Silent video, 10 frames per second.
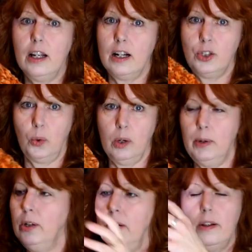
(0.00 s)

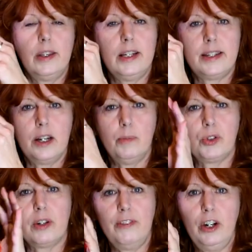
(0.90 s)
Adorable. These
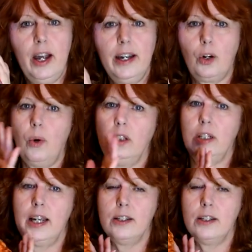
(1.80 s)
animals are very high quality